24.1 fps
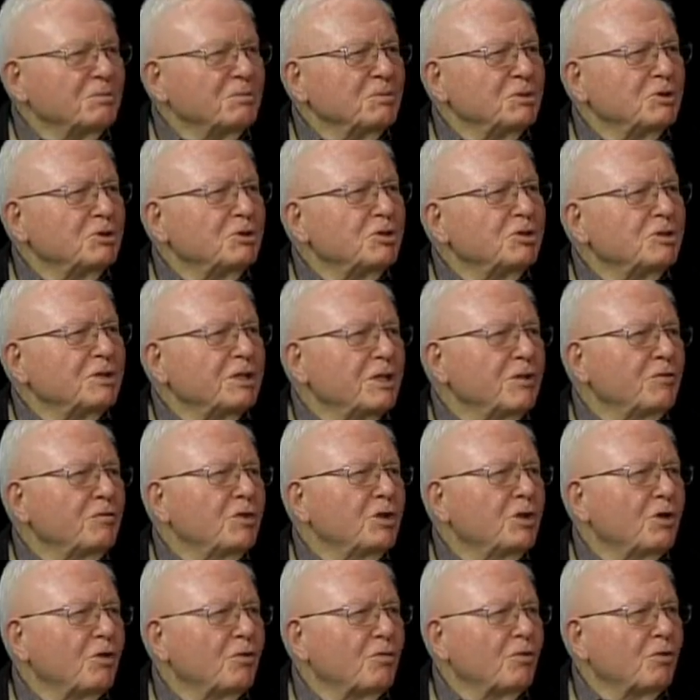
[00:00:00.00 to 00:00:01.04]
she's lived
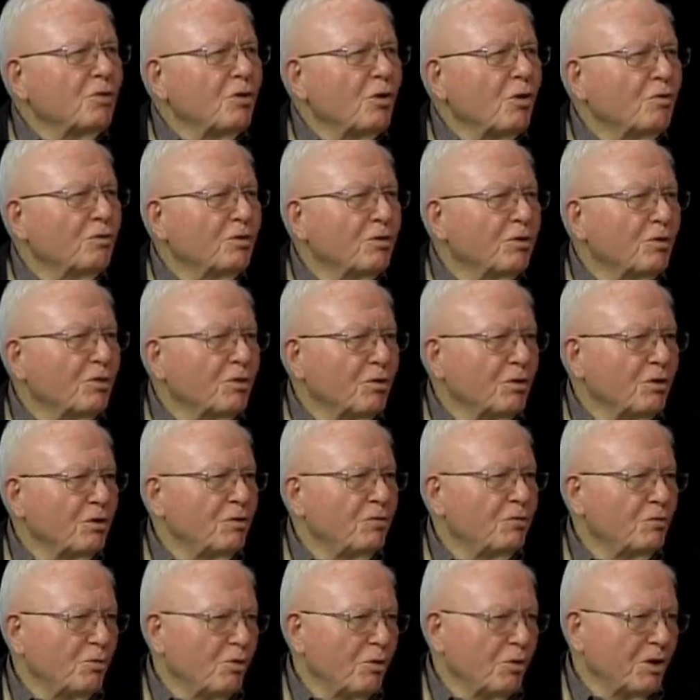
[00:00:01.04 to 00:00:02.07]
here for over
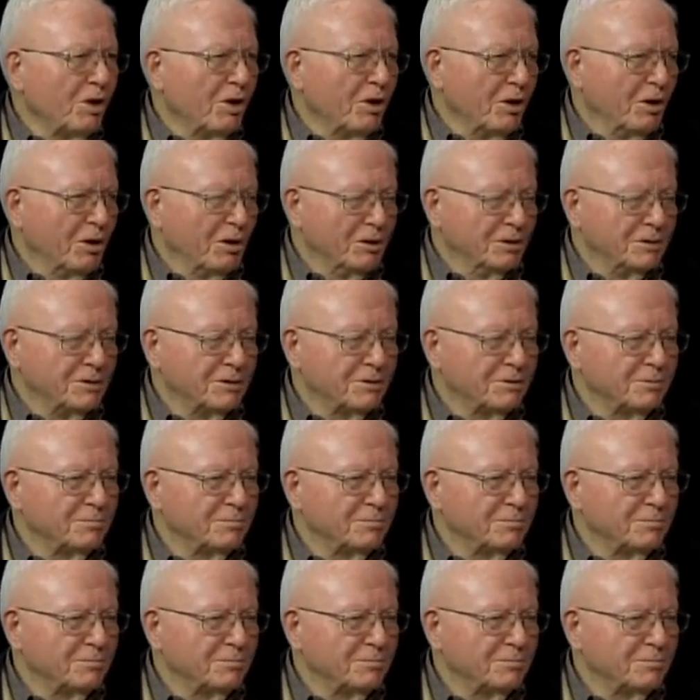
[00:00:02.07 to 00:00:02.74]
34 years.